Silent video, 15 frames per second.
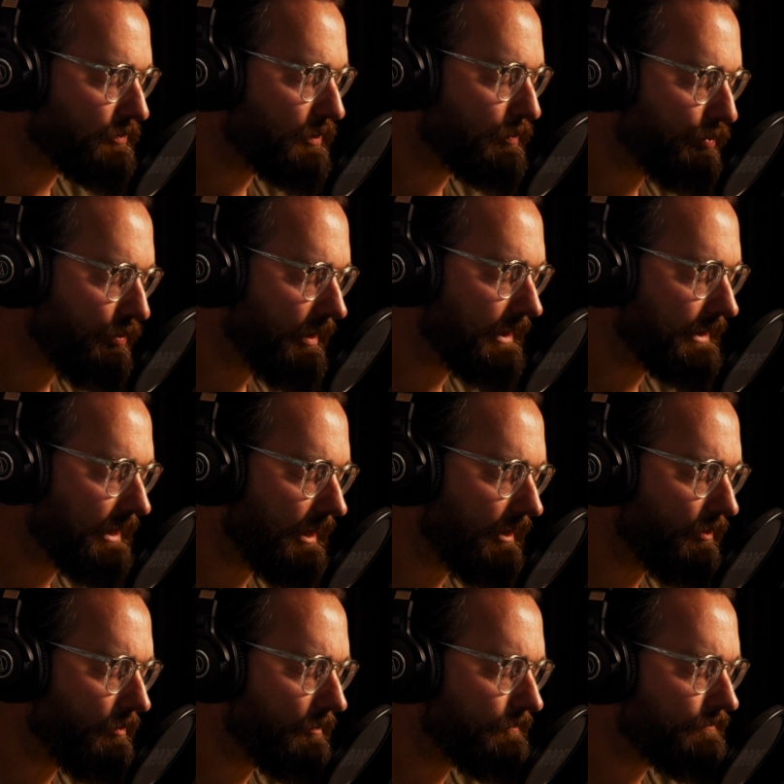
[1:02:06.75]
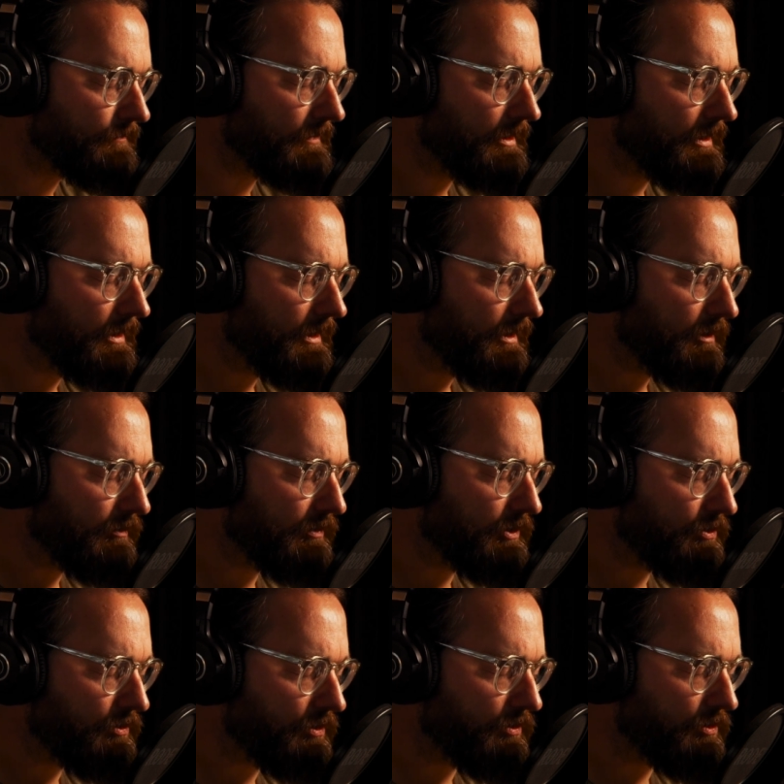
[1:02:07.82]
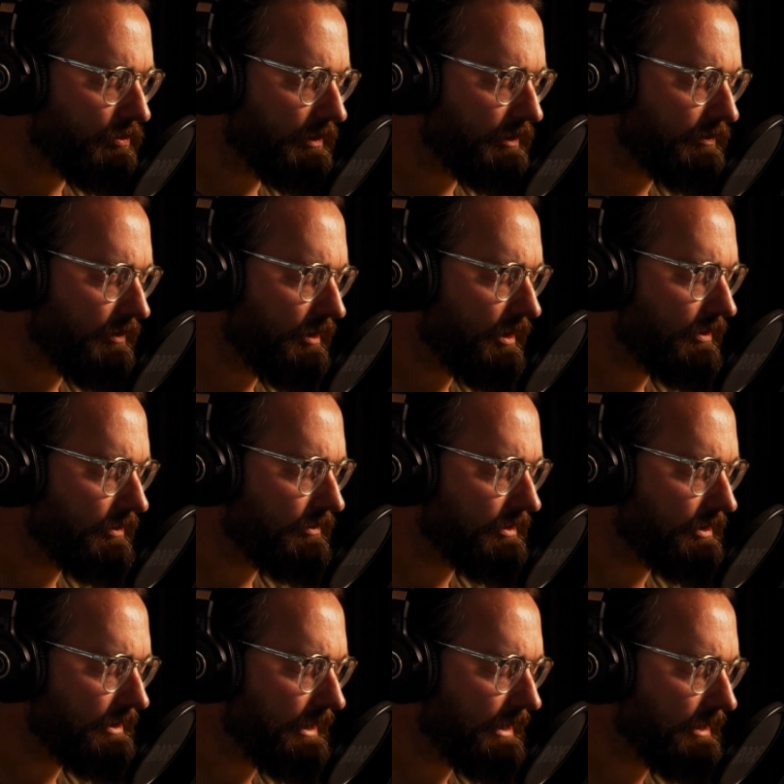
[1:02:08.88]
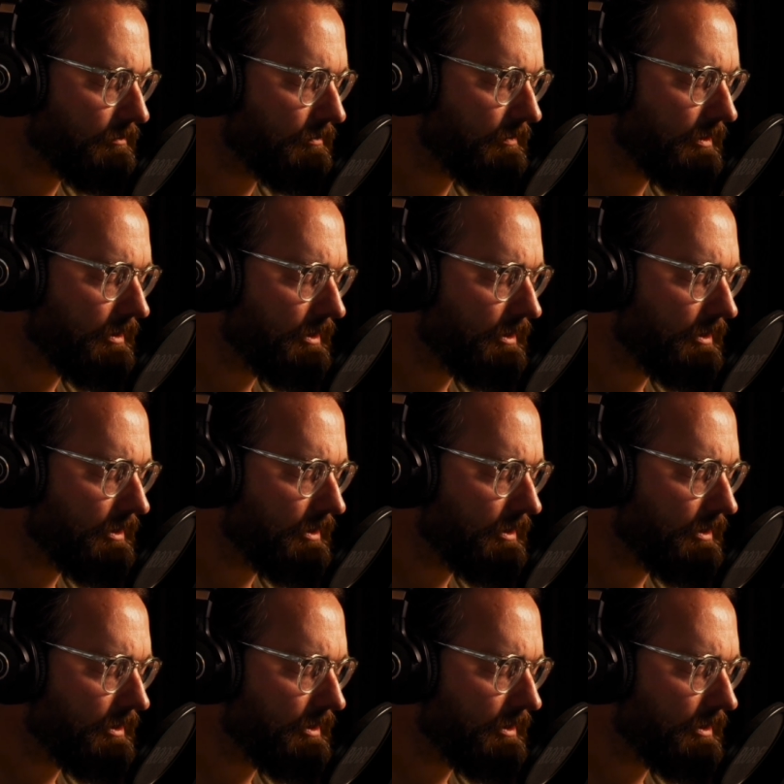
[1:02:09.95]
We pray now for your glory, Father, in the name